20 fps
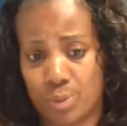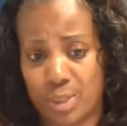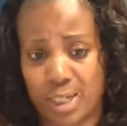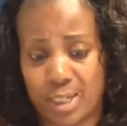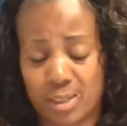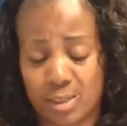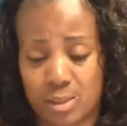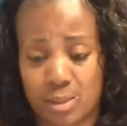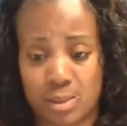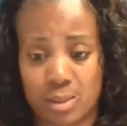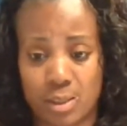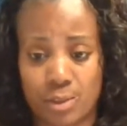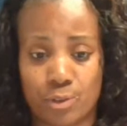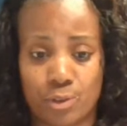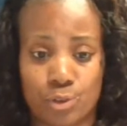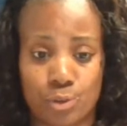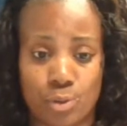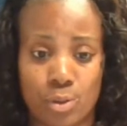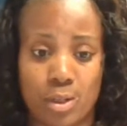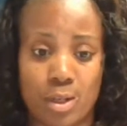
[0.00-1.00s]
When I get this
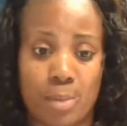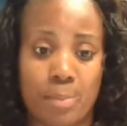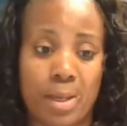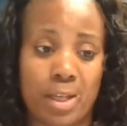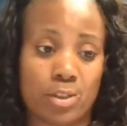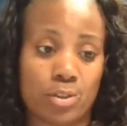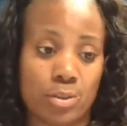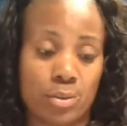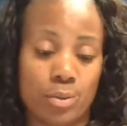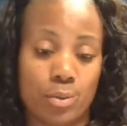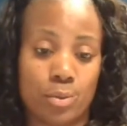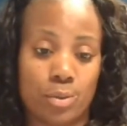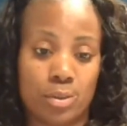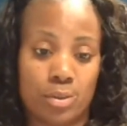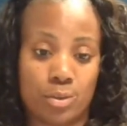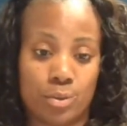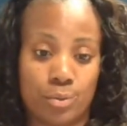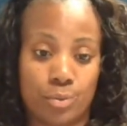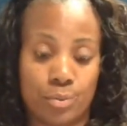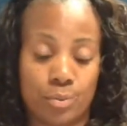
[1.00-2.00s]
other truck, I'm actually
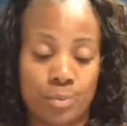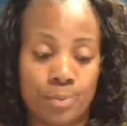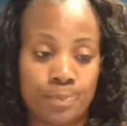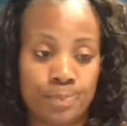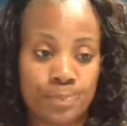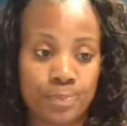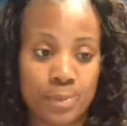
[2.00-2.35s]
going to